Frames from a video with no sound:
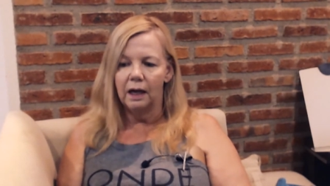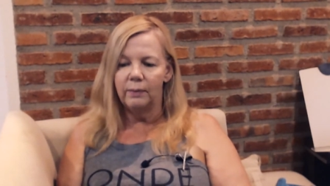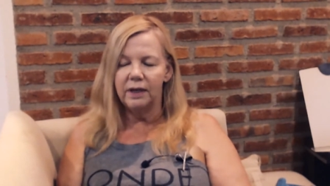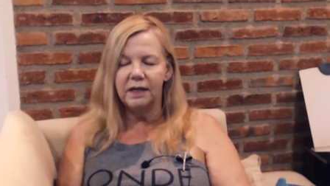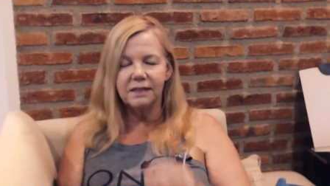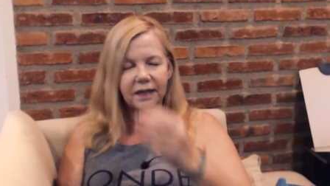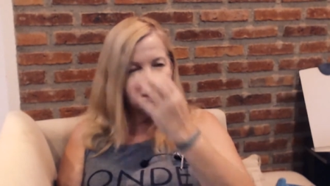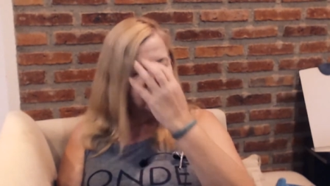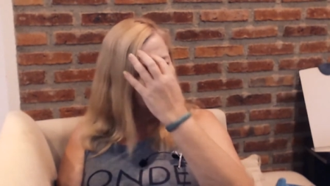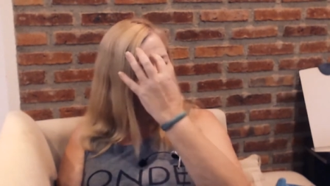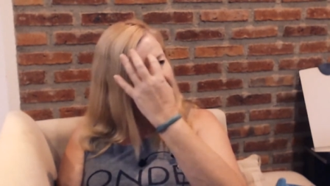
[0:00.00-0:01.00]
because I
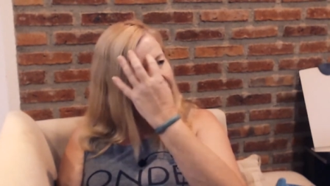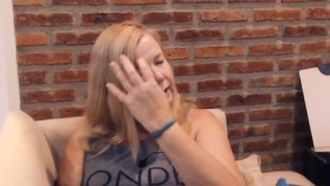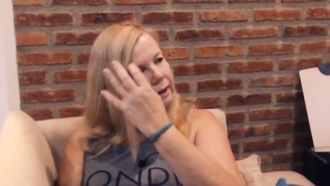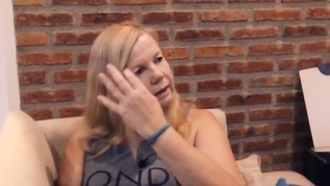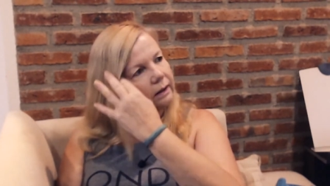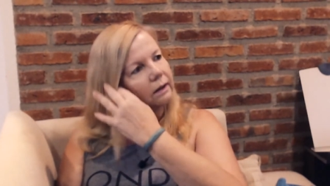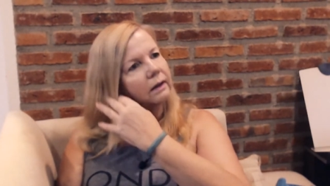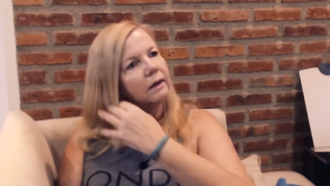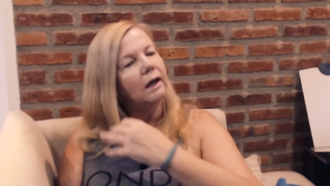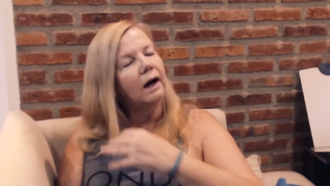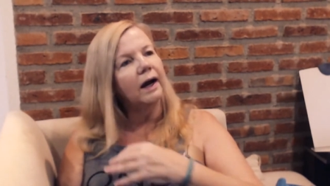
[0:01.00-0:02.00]
knew that
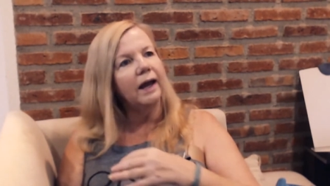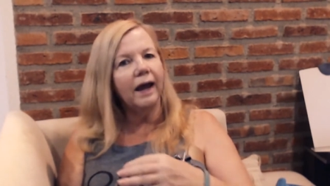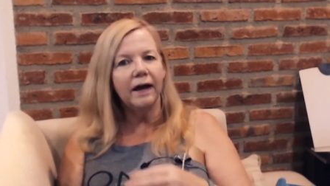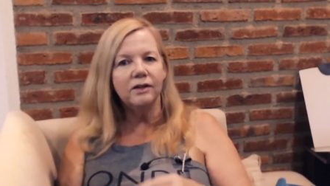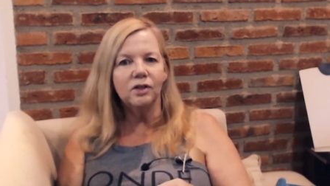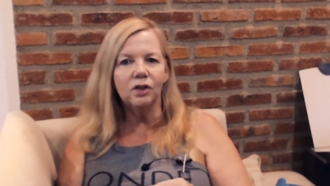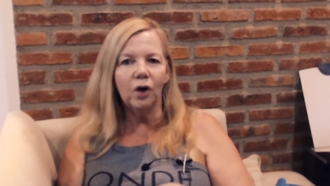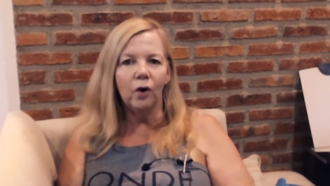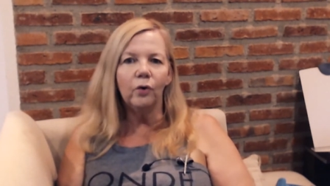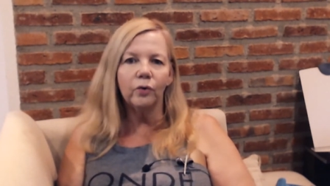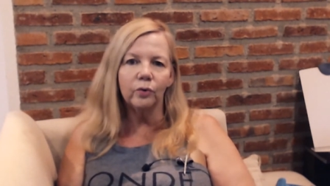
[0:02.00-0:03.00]
I had to
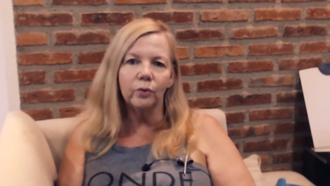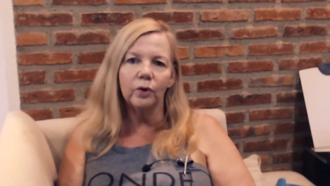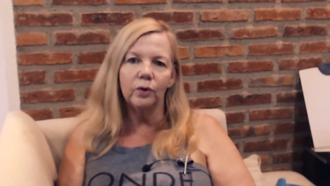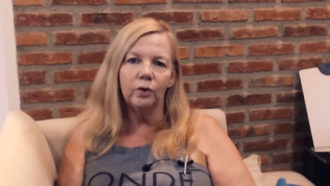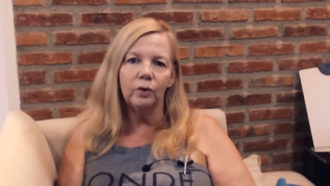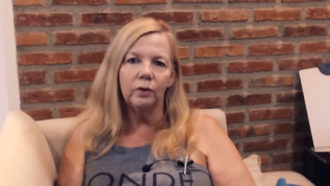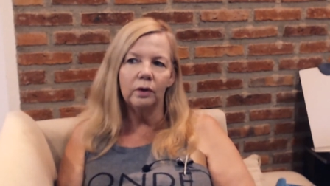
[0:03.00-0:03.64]
go through